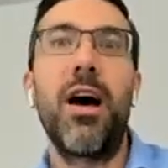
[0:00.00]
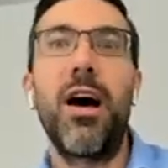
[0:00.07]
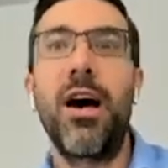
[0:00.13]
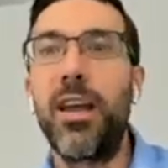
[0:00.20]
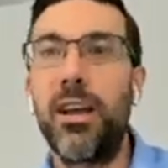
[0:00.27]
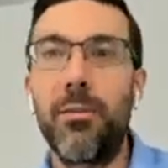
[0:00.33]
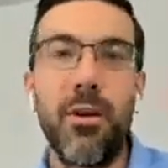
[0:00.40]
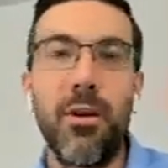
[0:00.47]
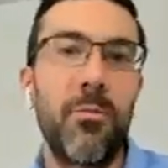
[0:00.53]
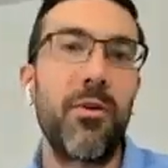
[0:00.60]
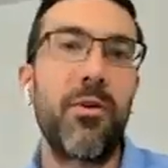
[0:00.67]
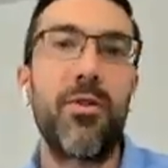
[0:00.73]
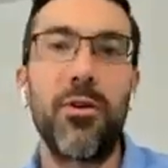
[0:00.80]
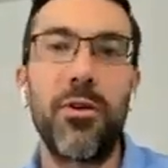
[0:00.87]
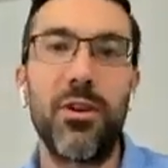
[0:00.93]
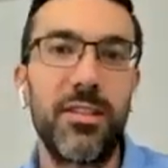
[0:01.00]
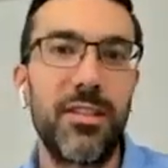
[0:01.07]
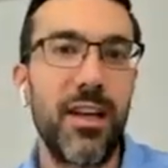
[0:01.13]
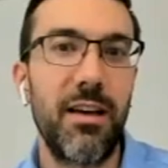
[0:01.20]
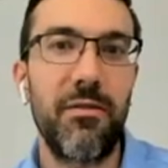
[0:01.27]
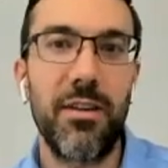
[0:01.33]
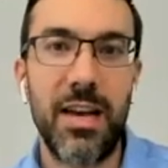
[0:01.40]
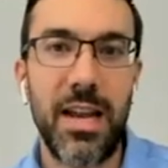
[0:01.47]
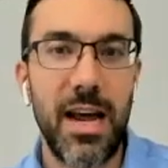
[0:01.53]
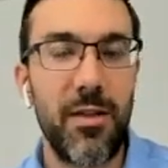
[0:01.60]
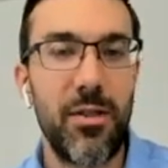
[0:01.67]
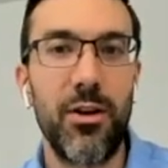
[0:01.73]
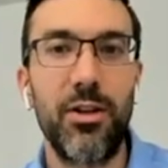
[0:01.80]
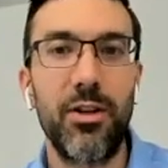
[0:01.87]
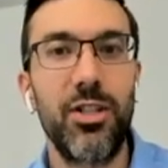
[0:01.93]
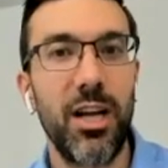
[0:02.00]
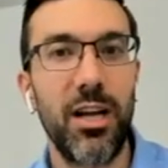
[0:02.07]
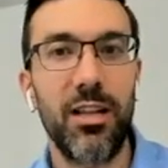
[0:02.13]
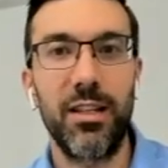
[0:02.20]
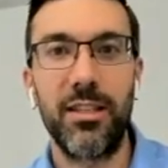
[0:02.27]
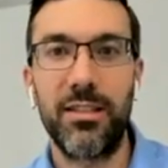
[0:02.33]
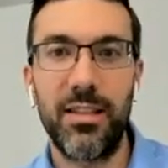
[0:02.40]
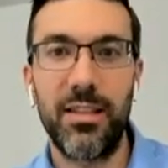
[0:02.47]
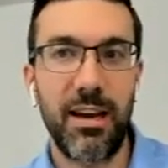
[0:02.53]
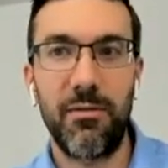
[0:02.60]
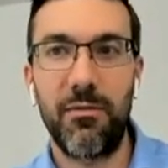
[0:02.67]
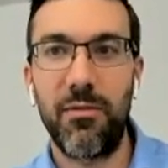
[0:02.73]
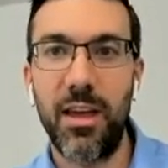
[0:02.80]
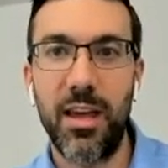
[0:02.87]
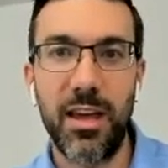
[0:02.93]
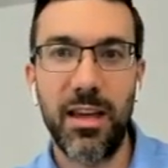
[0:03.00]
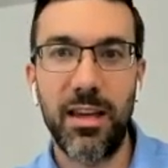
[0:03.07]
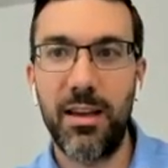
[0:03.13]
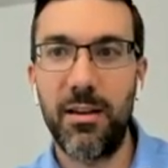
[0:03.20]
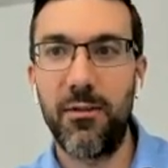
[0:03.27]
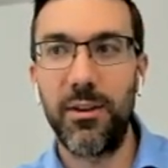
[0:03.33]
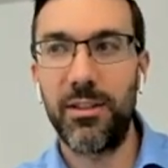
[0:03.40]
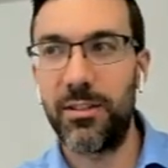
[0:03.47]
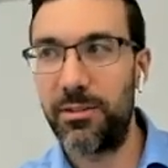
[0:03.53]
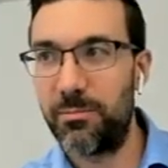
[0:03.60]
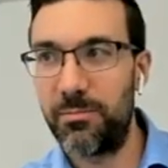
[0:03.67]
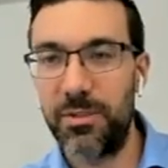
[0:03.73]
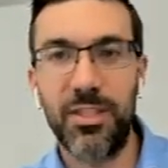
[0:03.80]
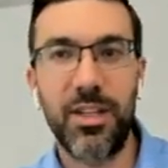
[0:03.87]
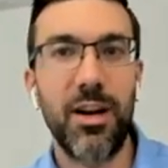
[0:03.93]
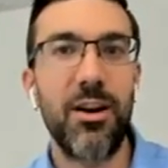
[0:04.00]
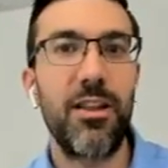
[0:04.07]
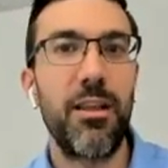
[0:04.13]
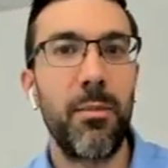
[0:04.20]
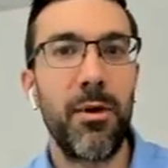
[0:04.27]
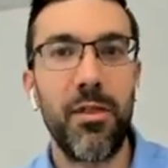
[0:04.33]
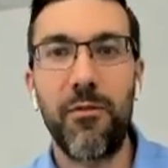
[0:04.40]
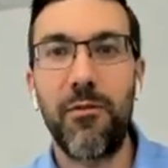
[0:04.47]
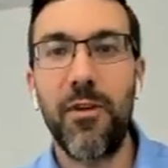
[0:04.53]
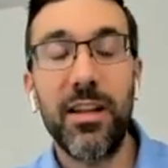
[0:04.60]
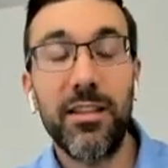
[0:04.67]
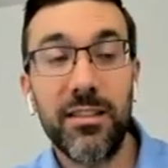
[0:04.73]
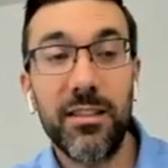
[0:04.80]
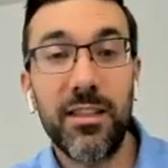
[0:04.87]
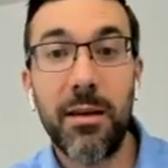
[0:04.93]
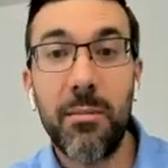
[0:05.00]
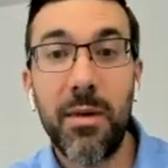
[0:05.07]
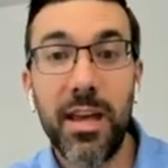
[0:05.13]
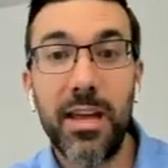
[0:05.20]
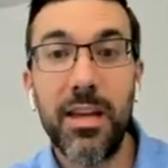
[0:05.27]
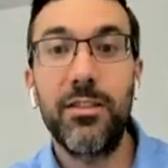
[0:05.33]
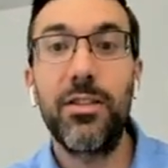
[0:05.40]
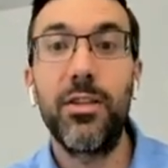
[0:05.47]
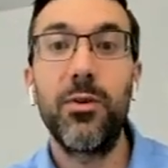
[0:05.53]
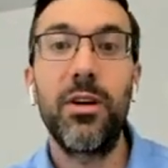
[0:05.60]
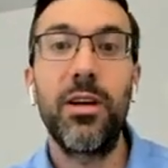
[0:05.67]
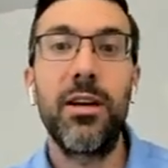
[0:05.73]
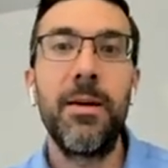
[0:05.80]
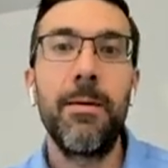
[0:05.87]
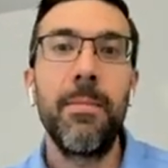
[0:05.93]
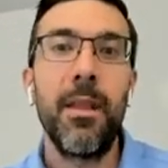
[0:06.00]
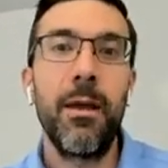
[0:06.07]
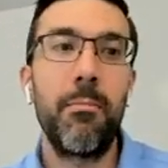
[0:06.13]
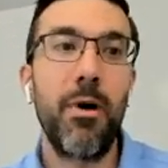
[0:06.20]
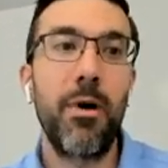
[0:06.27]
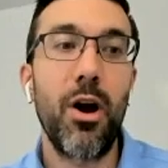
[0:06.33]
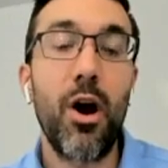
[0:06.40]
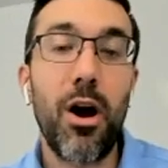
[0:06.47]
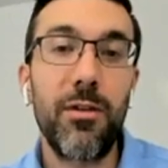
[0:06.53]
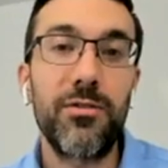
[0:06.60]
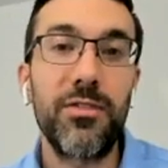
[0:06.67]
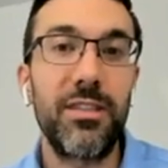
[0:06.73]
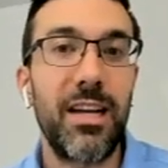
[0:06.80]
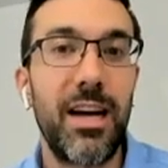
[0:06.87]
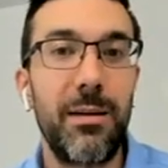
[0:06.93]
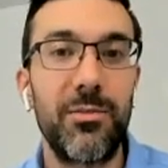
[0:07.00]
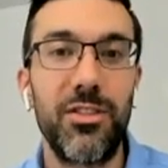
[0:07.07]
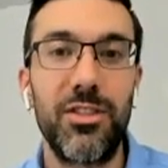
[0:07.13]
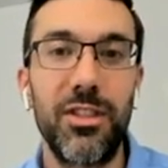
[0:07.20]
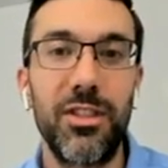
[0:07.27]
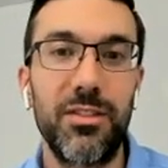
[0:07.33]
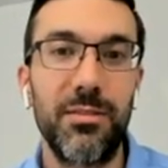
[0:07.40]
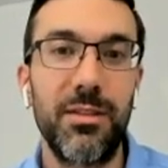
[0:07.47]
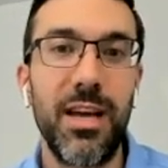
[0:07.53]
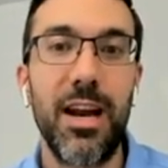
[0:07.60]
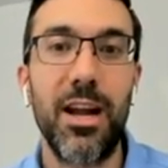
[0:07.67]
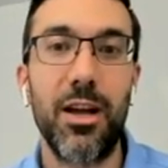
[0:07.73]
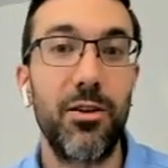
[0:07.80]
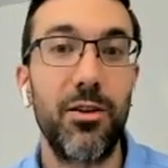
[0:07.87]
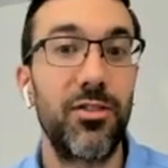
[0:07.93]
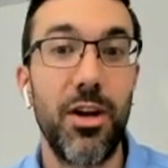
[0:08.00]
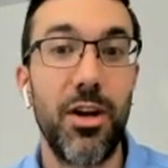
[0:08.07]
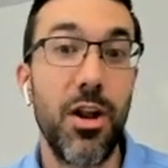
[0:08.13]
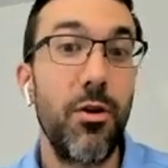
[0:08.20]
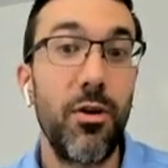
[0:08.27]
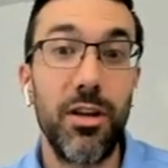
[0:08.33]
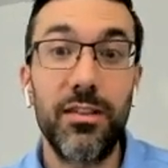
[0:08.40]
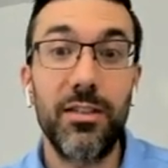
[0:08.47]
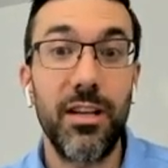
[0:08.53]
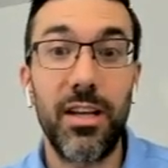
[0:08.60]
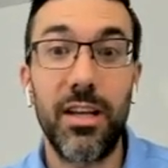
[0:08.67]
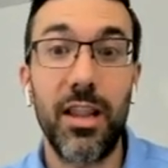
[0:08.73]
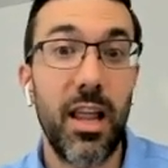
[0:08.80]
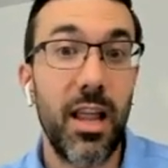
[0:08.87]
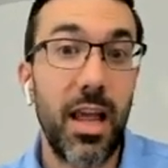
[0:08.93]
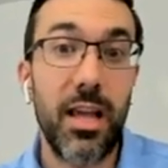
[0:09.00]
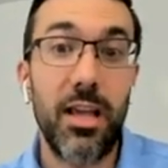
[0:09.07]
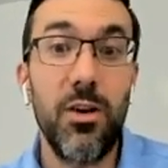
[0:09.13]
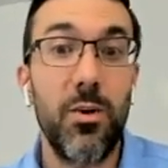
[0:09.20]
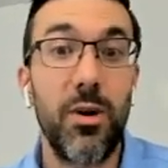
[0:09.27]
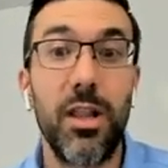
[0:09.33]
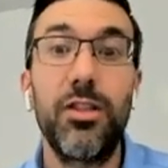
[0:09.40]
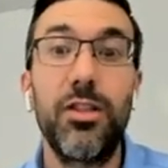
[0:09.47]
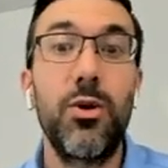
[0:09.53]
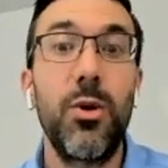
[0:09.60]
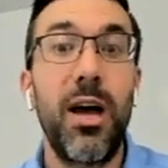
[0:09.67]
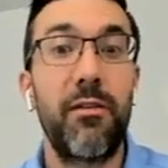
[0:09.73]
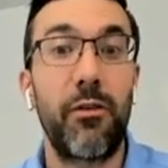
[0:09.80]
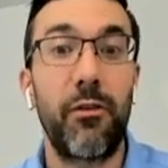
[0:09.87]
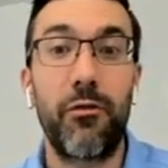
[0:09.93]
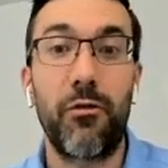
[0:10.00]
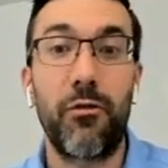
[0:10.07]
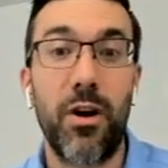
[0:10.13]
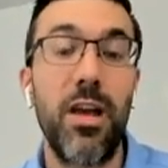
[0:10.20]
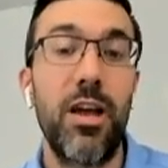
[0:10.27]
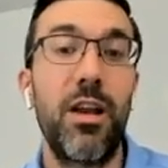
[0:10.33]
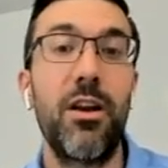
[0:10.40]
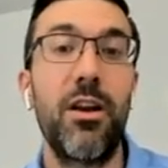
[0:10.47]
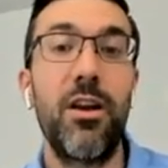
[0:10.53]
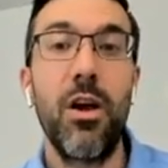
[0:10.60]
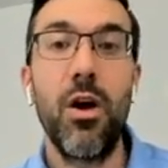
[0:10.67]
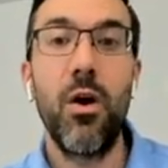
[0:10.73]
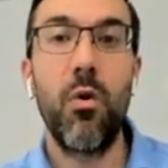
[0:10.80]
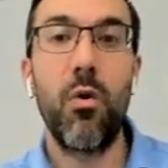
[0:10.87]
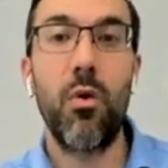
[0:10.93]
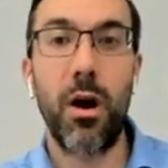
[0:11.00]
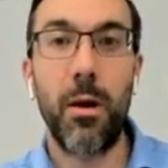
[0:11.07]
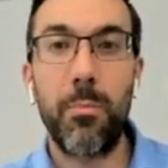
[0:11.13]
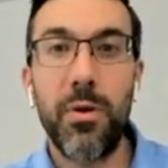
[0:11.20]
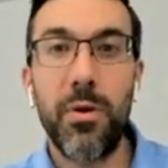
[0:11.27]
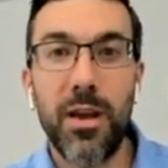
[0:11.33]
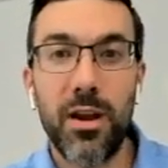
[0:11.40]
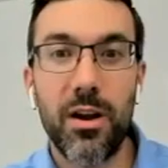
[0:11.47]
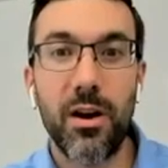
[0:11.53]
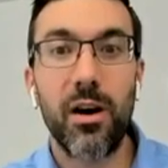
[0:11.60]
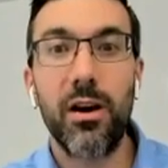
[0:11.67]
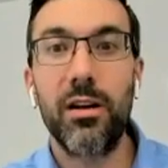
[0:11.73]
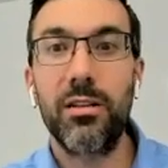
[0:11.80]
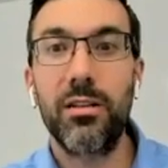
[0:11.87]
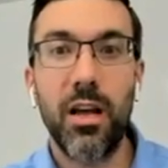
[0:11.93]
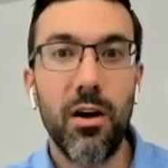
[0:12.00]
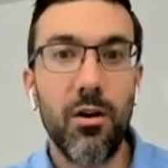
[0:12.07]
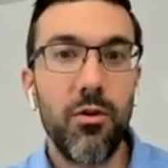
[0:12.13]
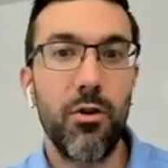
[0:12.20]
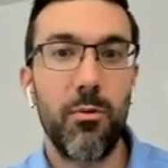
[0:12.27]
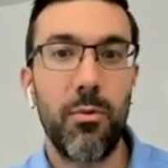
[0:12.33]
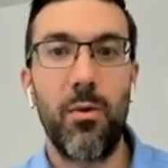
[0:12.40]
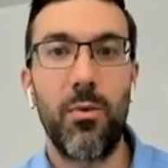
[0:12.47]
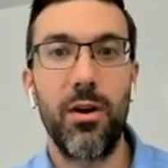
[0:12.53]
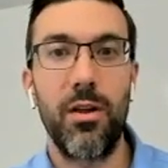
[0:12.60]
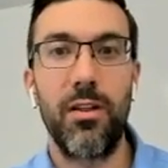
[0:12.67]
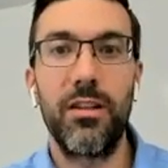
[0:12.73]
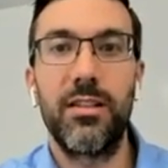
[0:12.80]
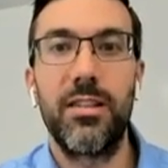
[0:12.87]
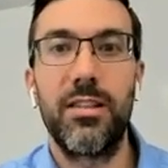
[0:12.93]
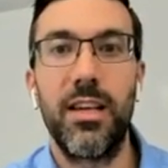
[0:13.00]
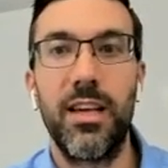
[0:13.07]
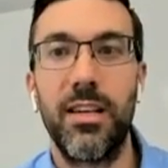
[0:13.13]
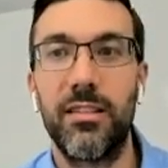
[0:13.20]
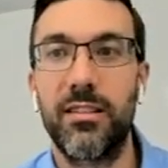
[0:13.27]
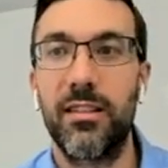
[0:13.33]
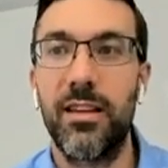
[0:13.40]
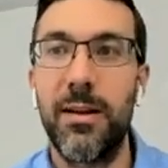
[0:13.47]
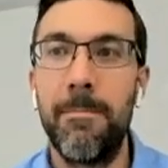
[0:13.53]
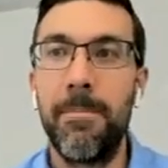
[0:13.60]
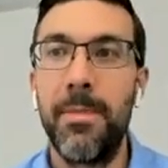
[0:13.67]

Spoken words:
item number 37 down their checklist, that if it's staring them in the face, they may get to it, but oftentimes it just kind of goes unnoticed. And like you, unless you have a friend or a peer tell you about one of these things,